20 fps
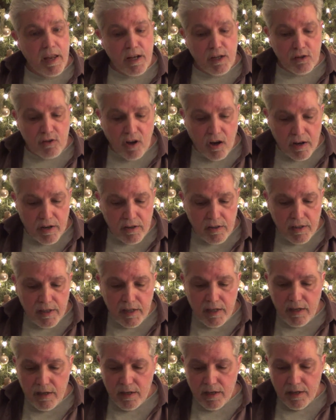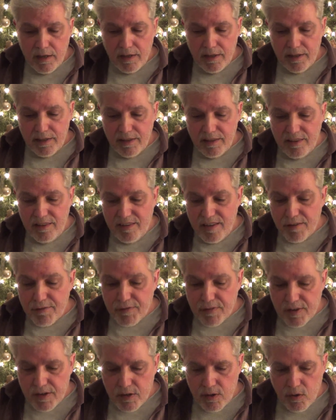an entirely
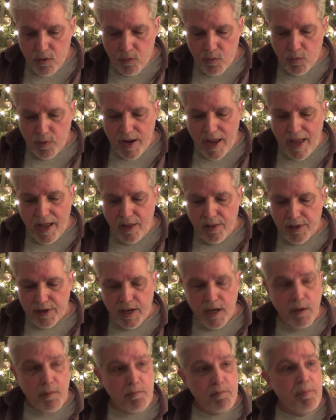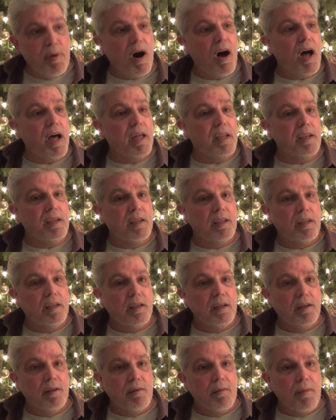different reality, but
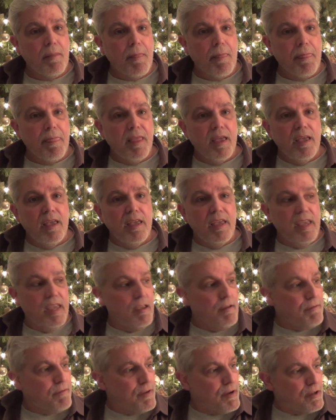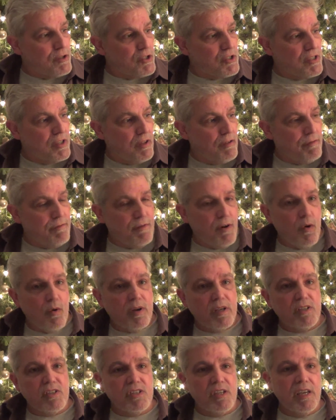if you're still
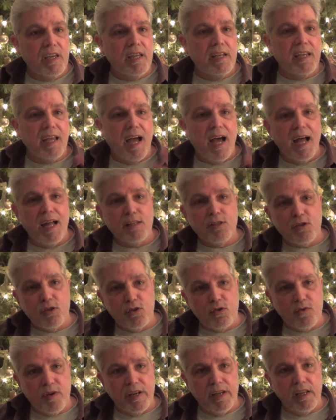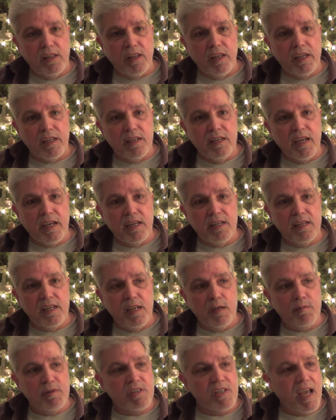focusing and concentrating like
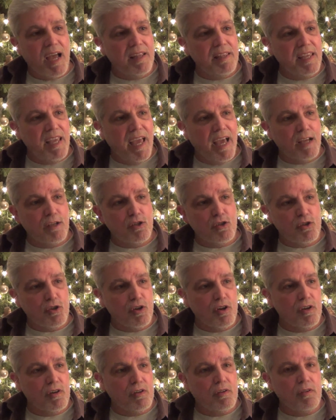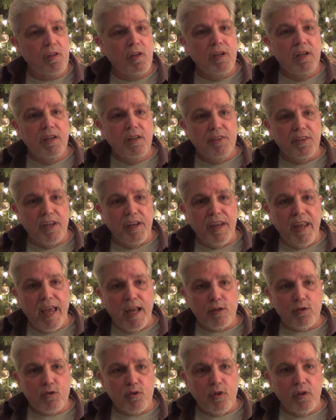Nicodemus on the external, the
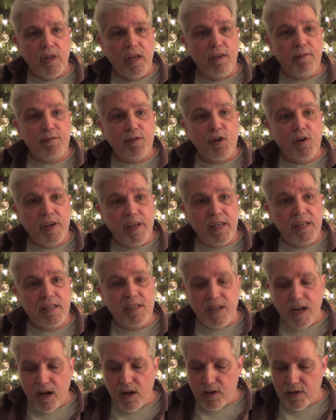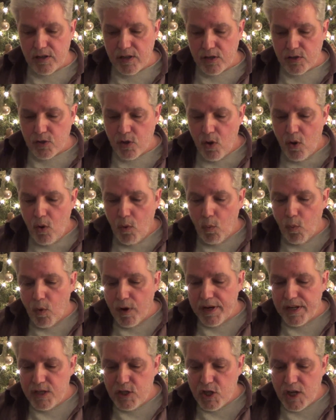natural, if you're in darkness,
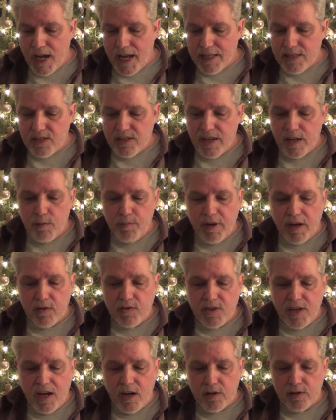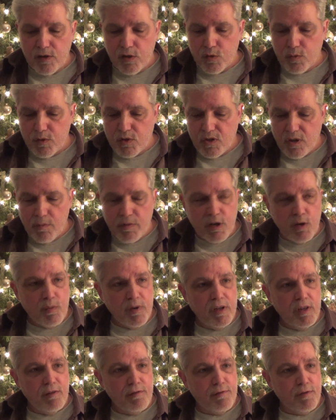what did John say about darkness? Would somebody
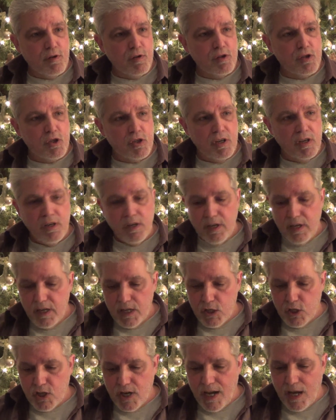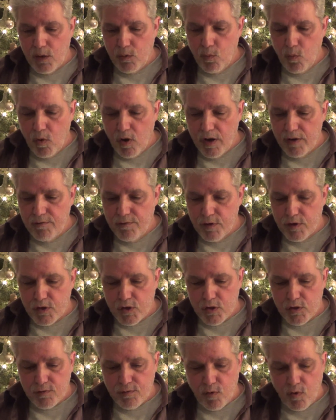read the first in John 1,
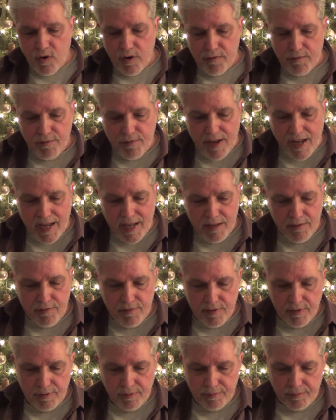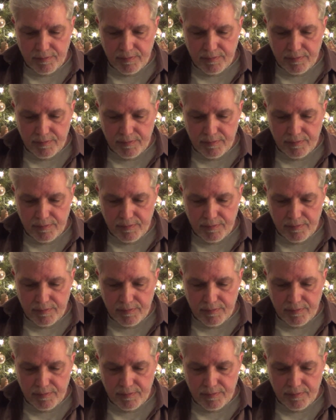verses 4 and 5?